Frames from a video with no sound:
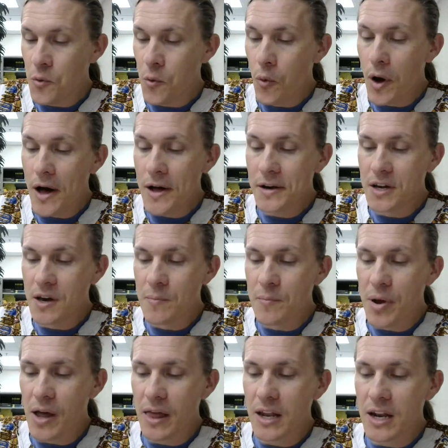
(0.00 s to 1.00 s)
1
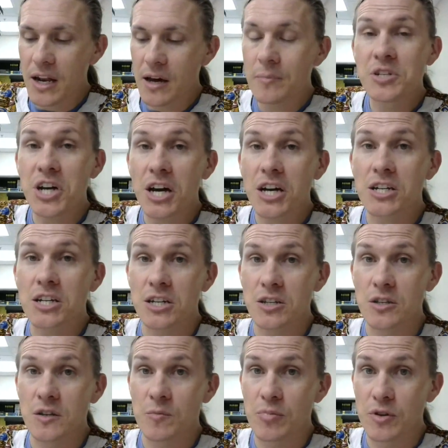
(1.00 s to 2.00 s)
compelling objection
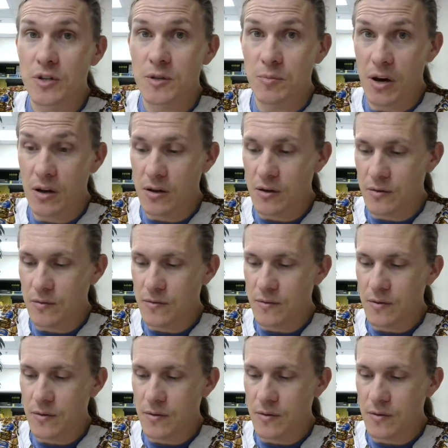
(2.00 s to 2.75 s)
to the perspective.